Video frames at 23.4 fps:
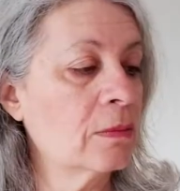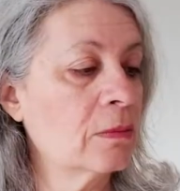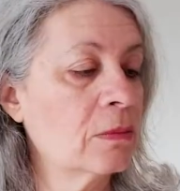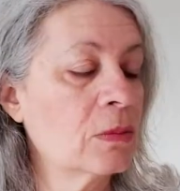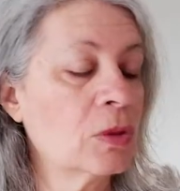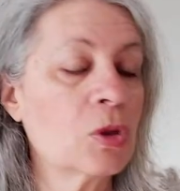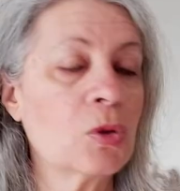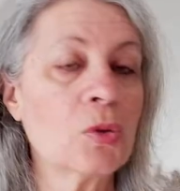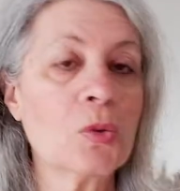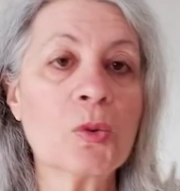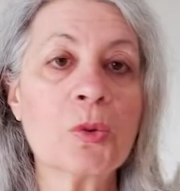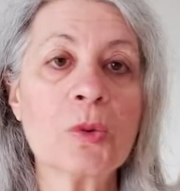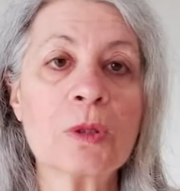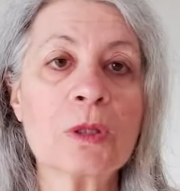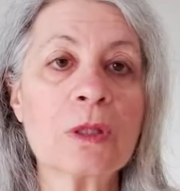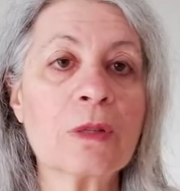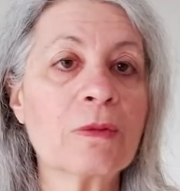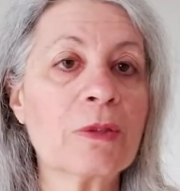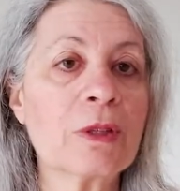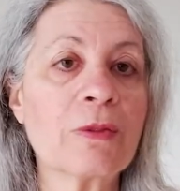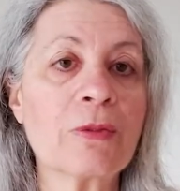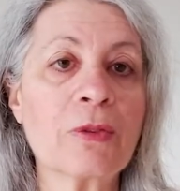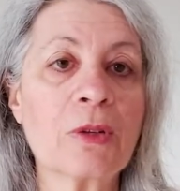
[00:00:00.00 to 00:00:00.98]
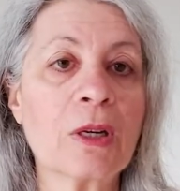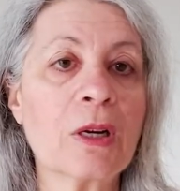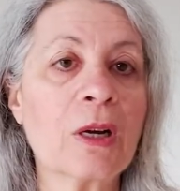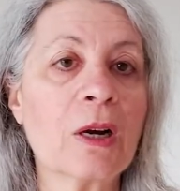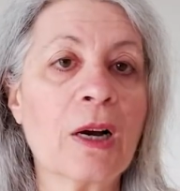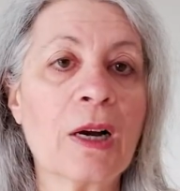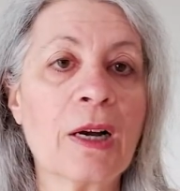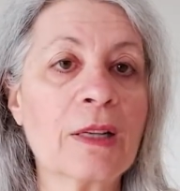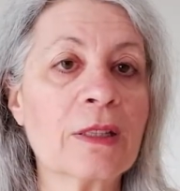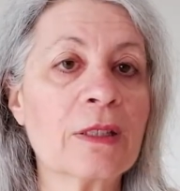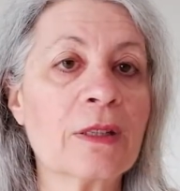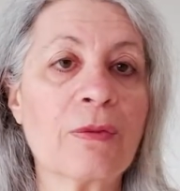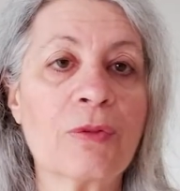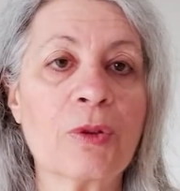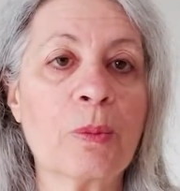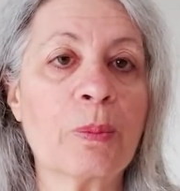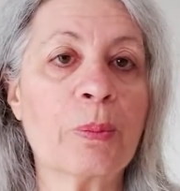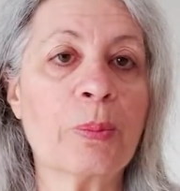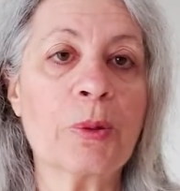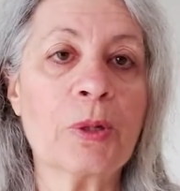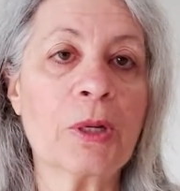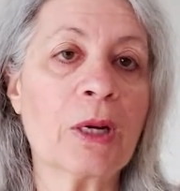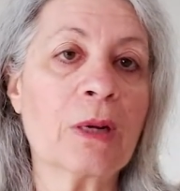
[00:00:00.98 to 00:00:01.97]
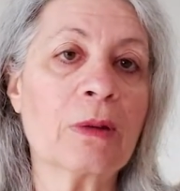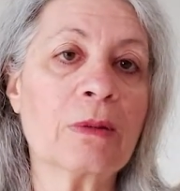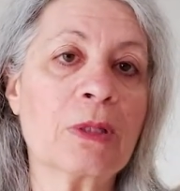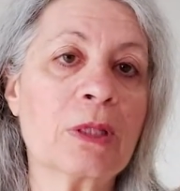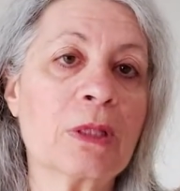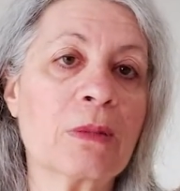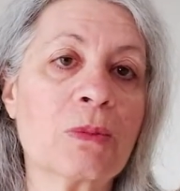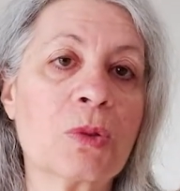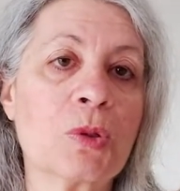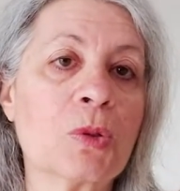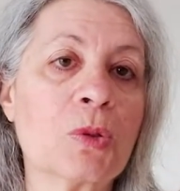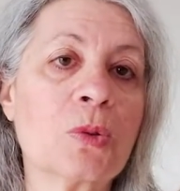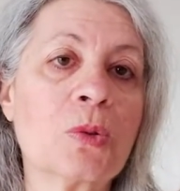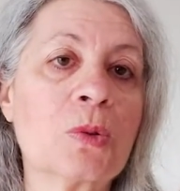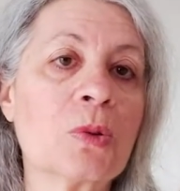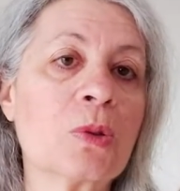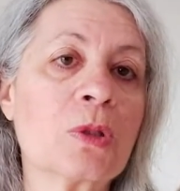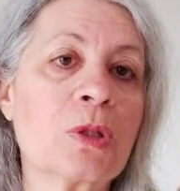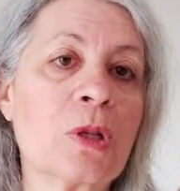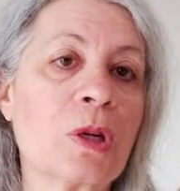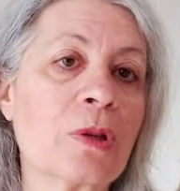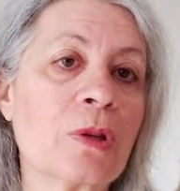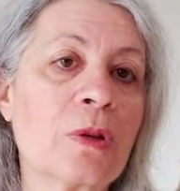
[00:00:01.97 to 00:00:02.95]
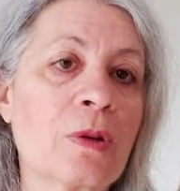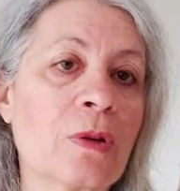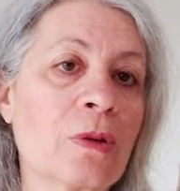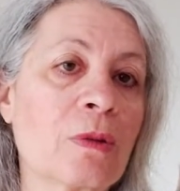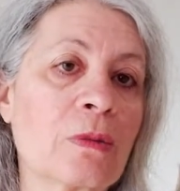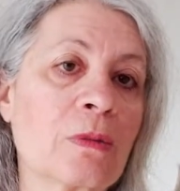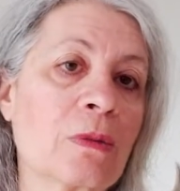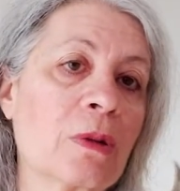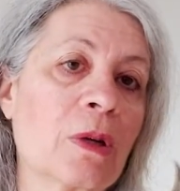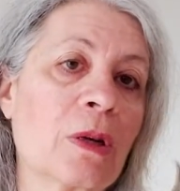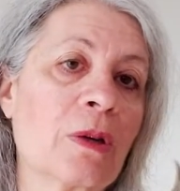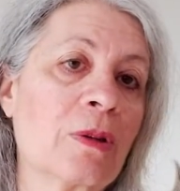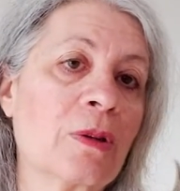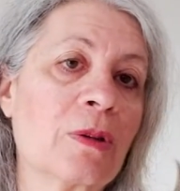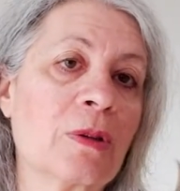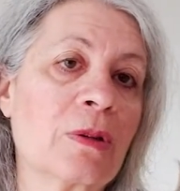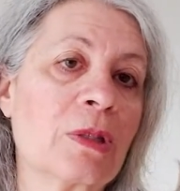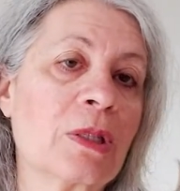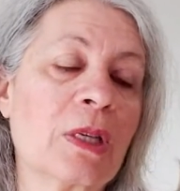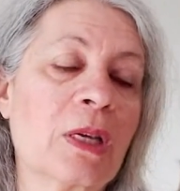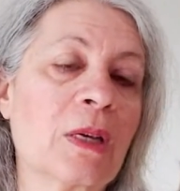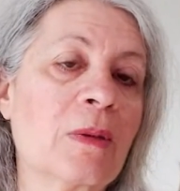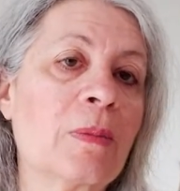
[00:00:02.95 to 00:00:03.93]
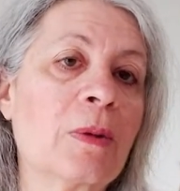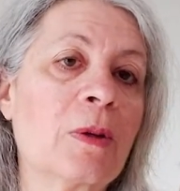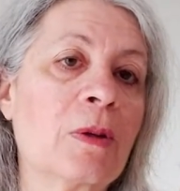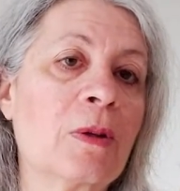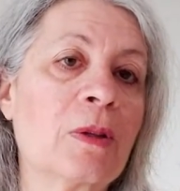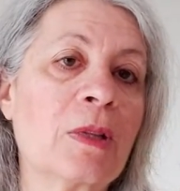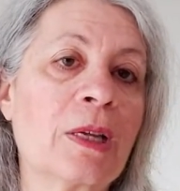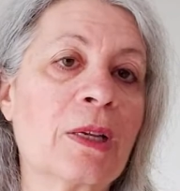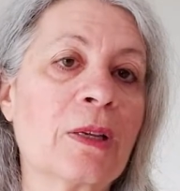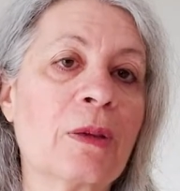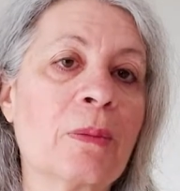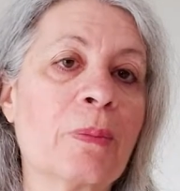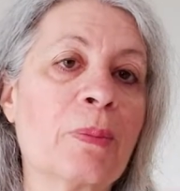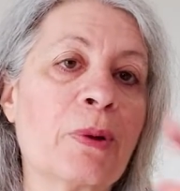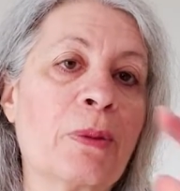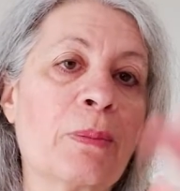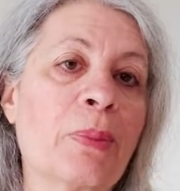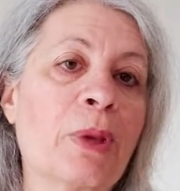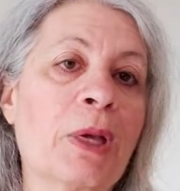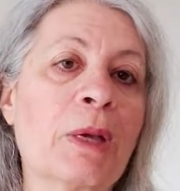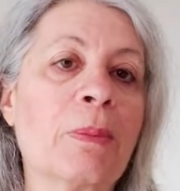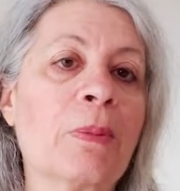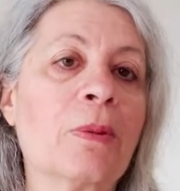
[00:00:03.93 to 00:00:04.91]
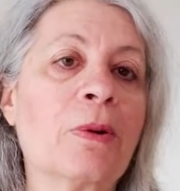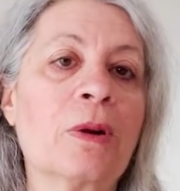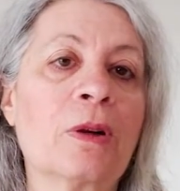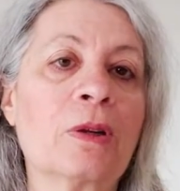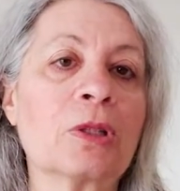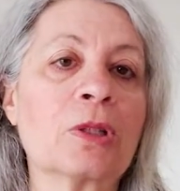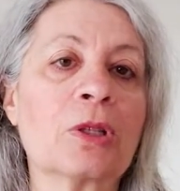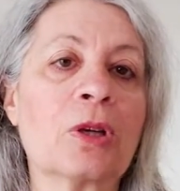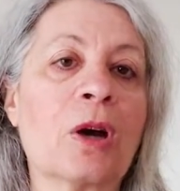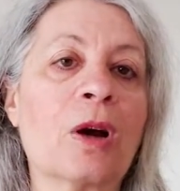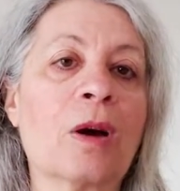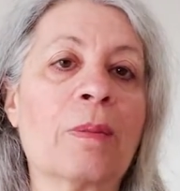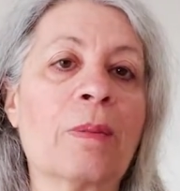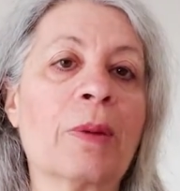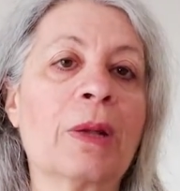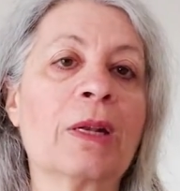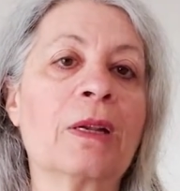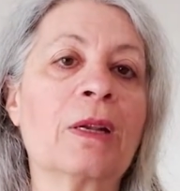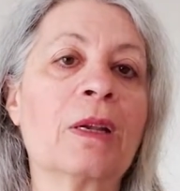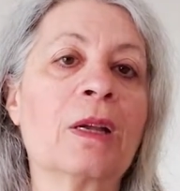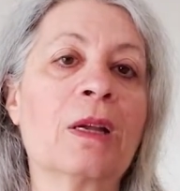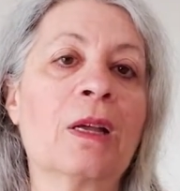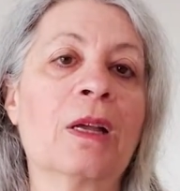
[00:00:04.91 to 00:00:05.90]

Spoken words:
Tools of different kinds. If you put out some tools on your table and you put paper on top and